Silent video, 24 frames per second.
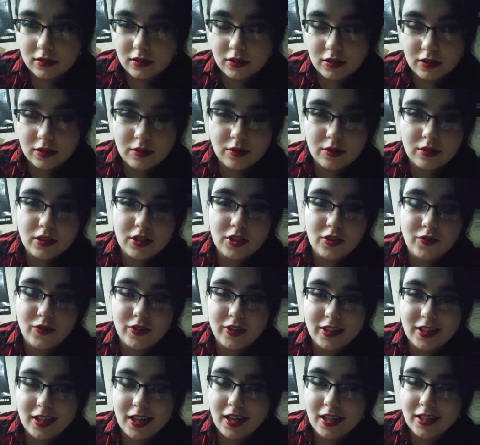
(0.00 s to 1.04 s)
all sorts of
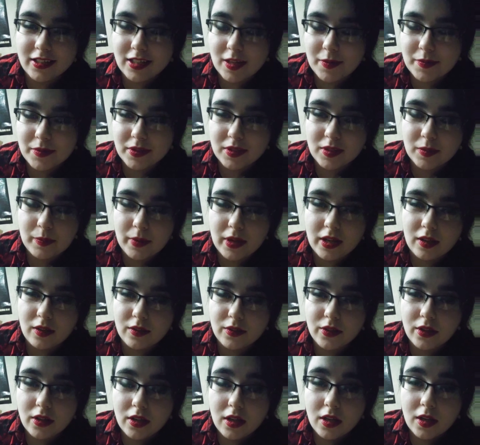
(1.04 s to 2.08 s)
different types of
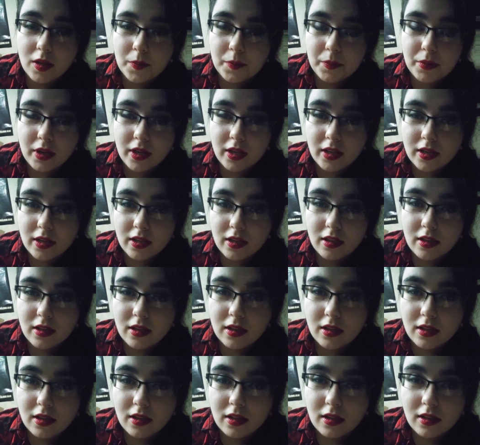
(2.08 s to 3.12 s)
spells. But
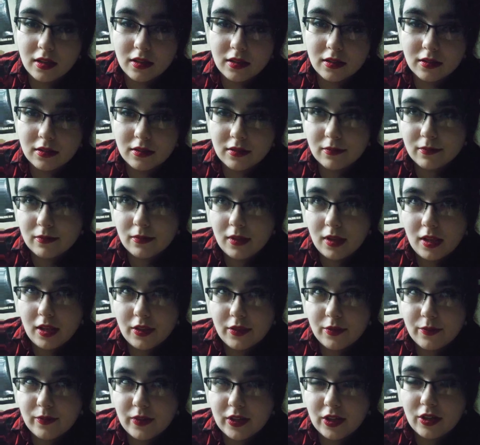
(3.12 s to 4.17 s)
I
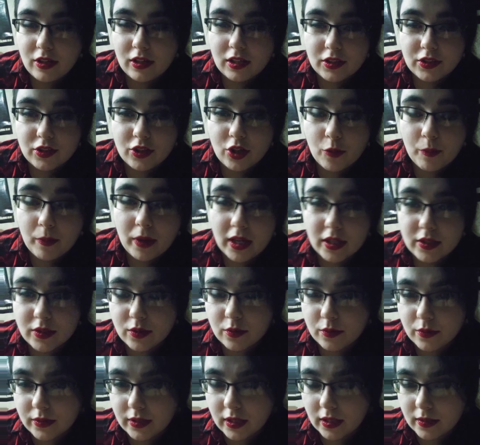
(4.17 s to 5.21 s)
figured I'd throw my
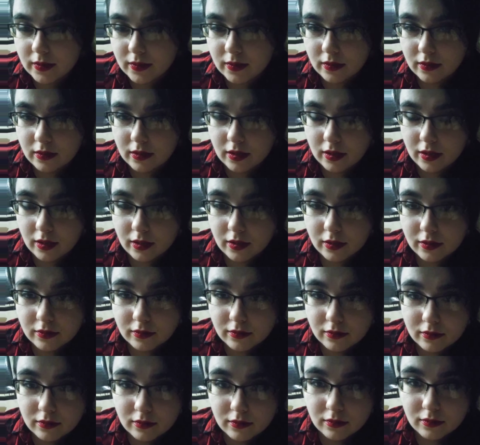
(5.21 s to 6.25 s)
2 cents in here
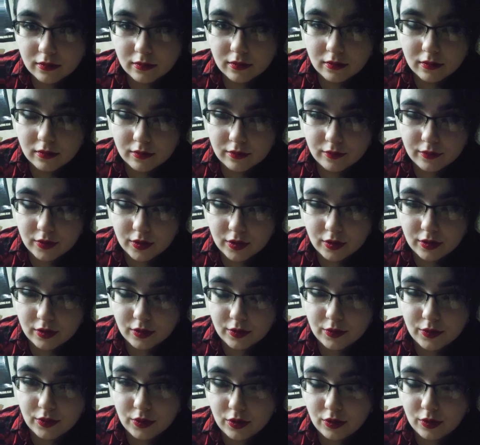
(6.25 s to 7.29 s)
for
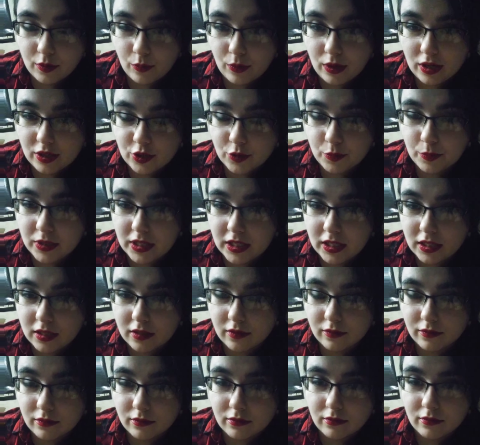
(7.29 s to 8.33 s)
those of you that watch me,
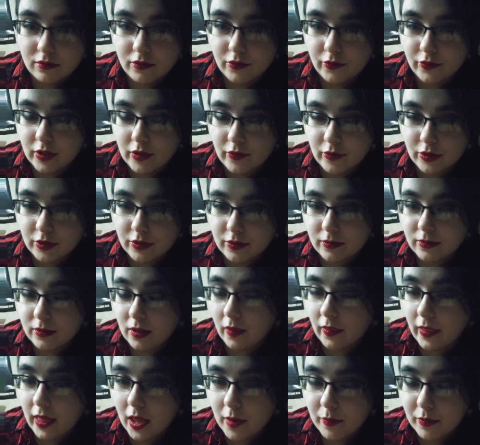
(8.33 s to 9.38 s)
if you've never
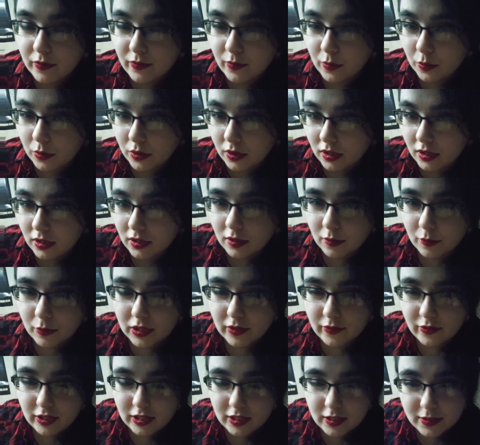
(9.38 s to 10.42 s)
done that before or
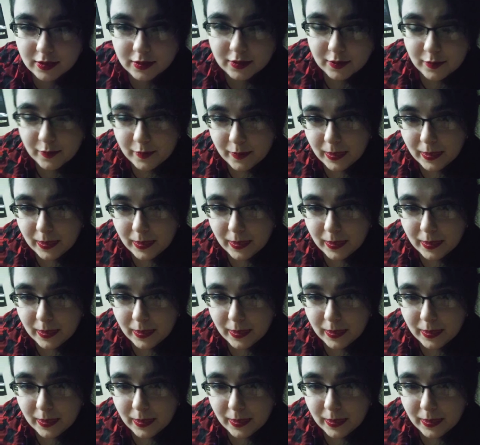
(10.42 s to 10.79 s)
whatever else.